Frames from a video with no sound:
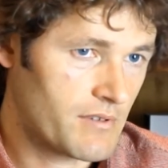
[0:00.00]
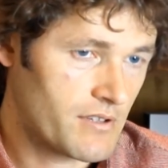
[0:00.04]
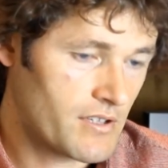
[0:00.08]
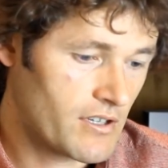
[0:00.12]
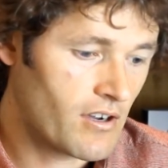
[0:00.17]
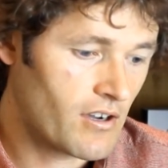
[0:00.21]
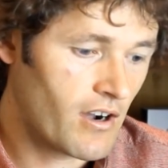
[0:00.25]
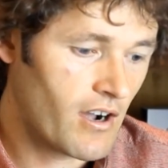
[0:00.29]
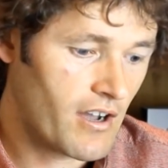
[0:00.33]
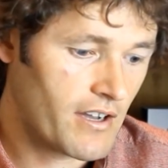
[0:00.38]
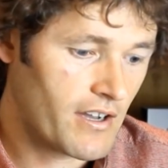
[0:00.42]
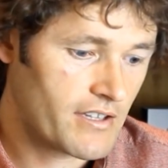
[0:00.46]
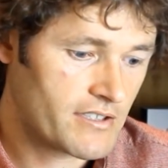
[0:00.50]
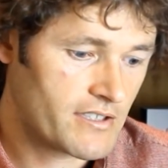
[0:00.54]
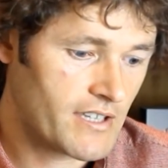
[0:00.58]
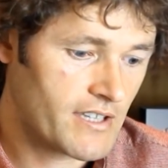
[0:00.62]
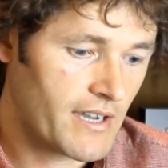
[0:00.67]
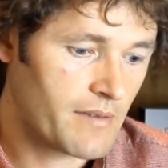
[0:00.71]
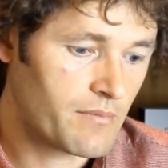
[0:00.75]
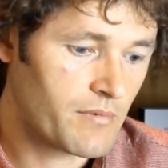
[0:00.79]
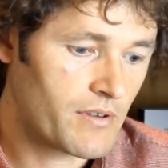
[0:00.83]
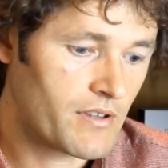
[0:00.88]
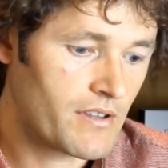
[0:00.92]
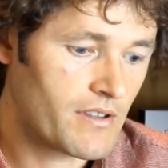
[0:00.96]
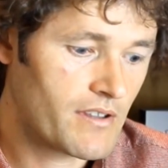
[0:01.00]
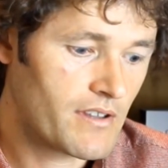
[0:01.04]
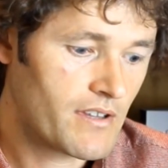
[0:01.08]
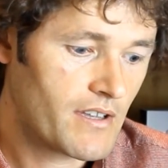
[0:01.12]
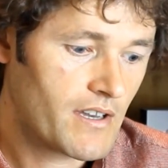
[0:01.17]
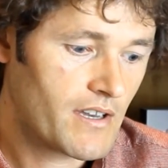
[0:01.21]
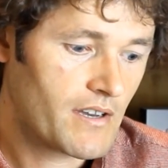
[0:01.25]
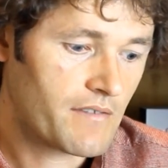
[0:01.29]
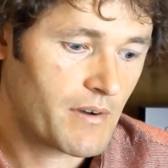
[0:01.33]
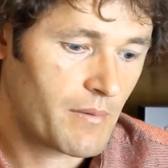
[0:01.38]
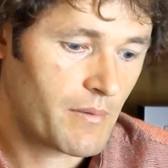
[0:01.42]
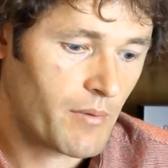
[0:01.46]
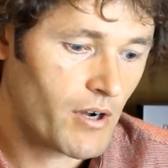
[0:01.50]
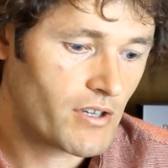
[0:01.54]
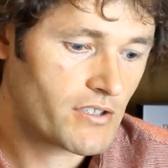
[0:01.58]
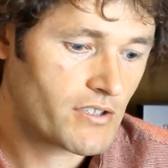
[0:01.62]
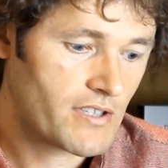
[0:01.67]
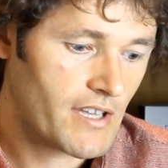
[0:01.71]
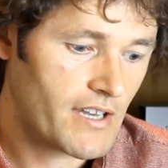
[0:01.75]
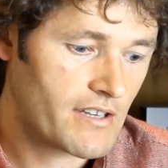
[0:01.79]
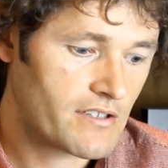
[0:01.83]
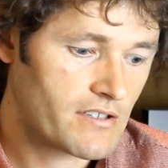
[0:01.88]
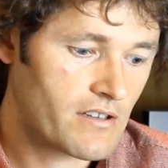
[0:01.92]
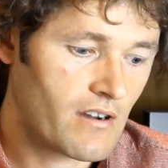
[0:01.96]
The guy I stayed with for most
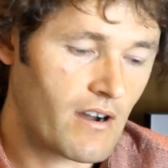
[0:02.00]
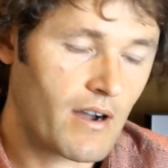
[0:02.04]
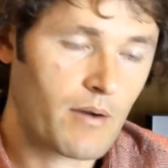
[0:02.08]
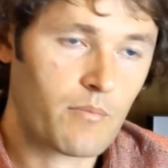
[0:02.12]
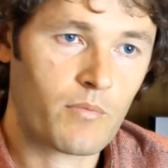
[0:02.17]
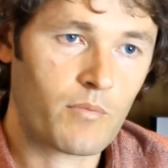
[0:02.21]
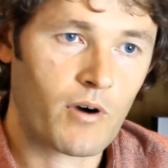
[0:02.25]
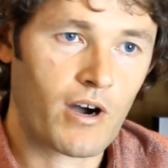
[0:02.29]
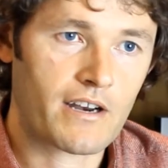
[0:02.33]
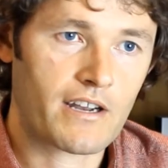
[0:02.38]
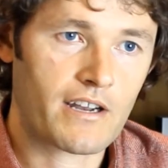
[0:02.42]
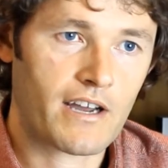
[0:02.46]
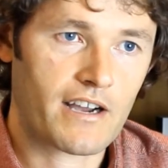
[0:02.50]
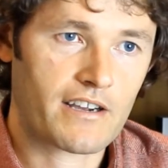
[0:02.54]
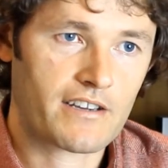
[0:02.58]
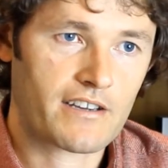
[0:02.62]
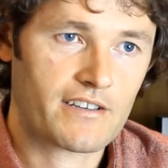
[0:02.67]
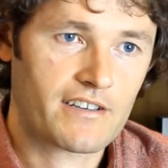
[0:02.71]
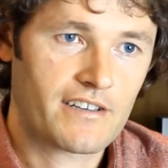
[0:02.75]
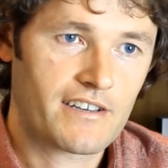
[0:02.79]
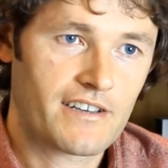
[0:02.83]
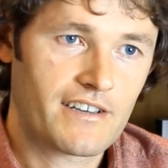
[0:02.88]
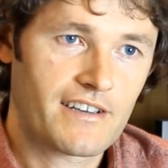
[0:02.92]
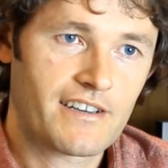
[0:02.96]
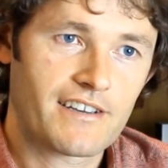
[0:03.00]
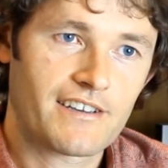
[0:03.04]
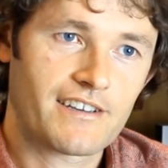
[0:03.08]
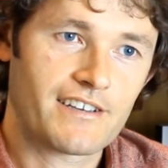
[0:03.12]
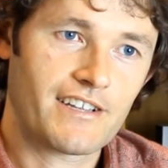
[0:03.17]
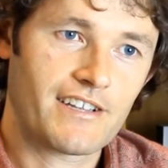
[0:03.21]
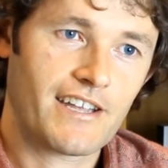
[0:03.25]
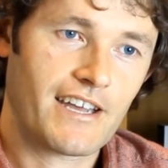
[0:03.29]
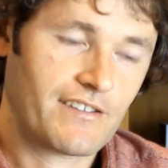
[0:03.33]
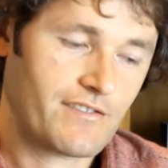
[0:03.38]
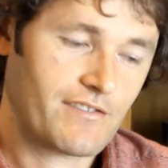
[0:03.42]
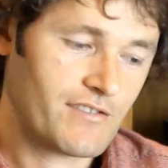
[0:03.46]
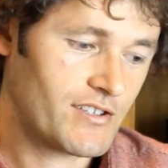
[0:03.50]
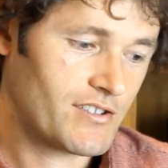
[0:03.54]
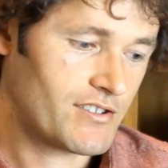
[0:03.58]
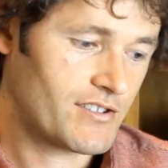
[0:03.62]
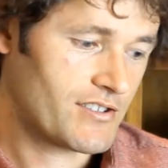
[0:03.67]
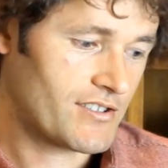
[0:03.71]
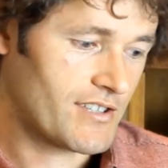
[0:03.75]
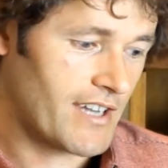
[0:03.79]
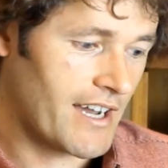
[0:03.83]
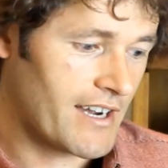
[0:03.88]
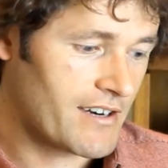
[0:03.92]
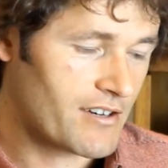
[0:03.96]
of that time, Baiduk, he had
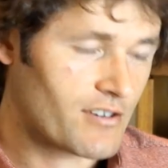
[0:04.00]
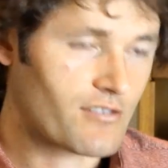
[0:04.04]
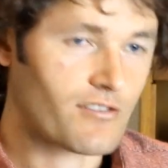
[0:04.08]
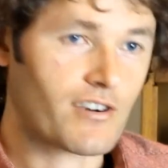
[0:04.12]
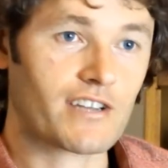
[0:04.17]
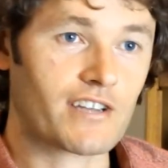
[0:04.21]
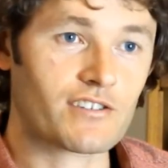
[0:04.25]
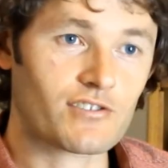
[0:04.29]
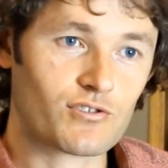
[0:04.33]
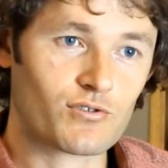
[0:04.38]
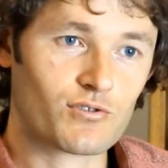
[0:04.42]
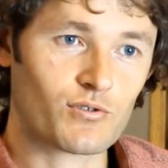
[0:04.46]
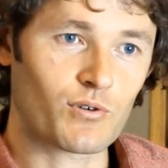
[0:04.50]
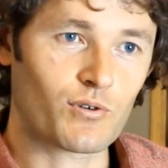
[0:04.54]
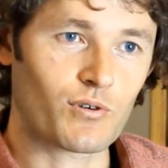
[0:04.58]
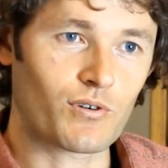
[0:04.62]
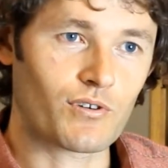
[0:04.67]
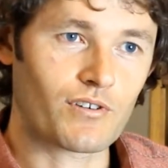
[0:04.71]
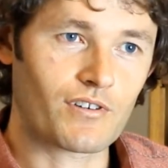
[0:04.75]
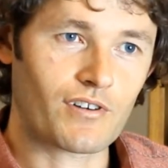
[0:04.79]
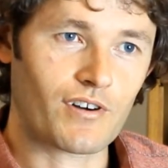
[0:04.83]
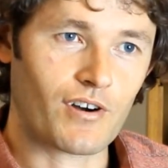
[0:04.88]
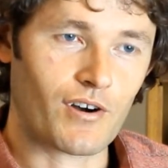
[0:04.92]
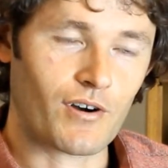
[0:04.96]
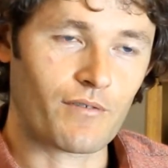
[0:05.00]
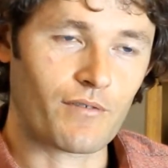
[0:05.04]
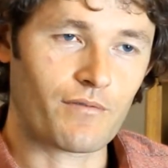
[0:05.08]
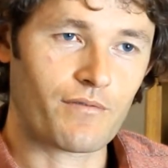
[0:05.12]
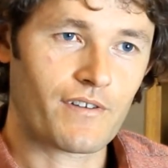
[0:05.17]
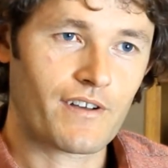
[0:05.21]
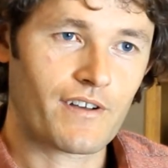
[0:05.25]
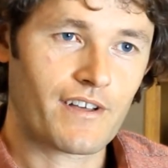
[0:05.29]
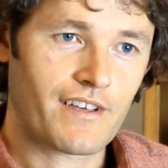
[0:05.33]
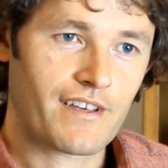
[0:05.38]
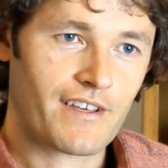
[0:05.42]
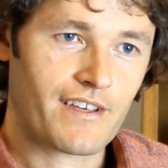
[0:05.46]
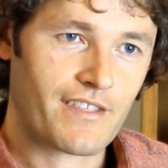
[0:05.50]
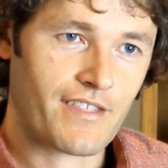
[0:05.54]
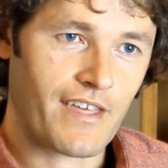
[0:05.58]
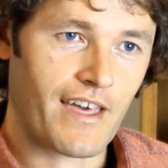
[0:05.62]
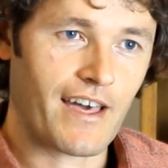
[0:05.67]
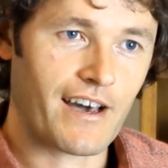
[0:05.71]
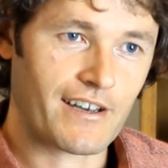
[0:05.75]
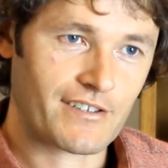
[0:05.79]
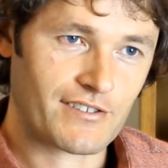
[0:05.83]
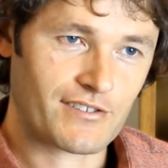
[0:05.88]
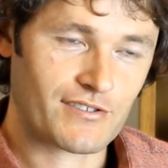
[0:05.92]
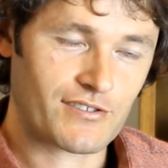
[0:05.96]
this underground store of
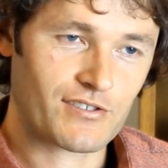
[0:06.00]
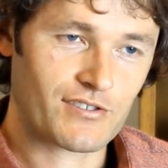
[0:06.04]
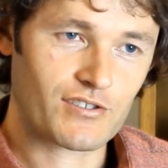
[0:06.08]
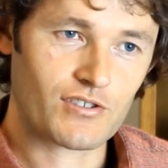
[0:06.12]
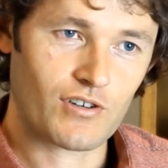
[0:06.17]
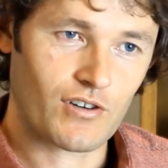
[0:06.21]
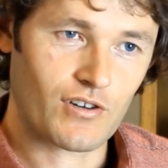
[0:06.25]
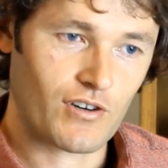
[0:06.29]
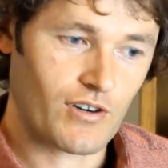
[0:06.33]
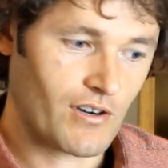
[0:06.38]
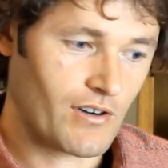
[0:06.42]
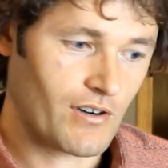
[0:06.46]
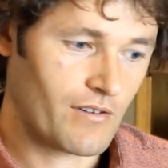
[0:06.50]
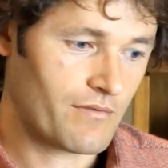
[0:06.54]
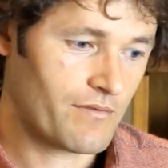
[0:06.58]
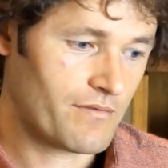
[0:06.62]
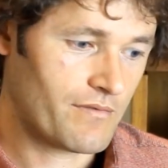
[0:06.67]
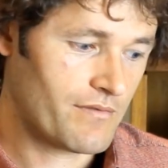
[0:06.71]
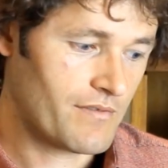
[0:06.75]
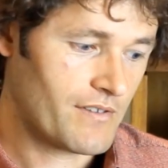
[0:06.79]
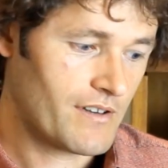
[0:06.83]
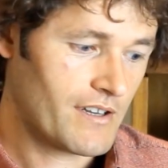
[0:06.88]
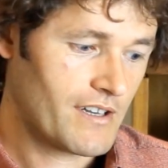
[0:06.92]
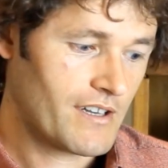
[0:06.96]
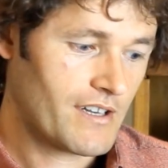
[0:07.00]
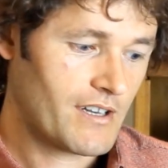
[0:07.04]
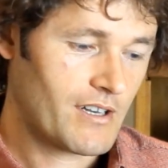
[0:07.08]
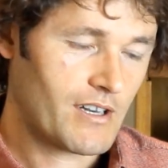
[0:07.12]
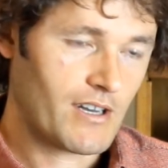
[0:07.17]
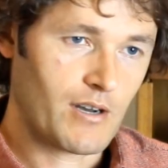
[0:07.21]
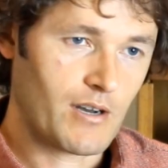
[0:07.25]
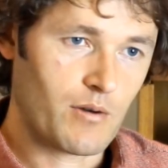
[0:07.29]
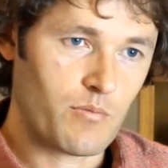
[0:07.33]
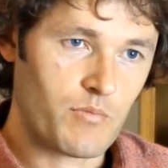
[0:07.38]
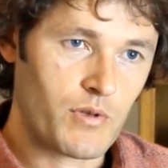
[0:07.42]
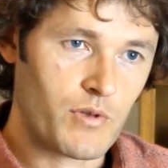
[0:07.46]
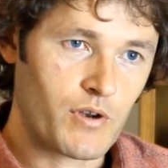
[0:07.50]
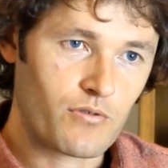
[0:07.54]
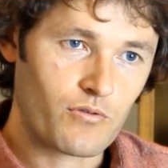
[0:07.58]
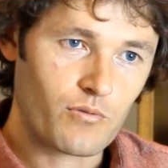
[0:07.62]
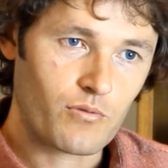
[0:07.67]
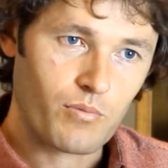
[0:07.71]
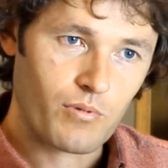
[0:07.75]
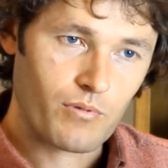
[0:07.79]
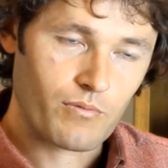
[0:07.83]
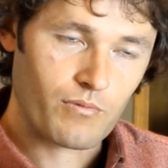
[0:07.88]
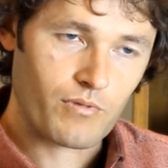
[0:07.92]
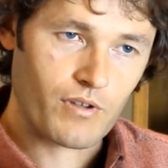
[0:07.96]
thousands of mineral,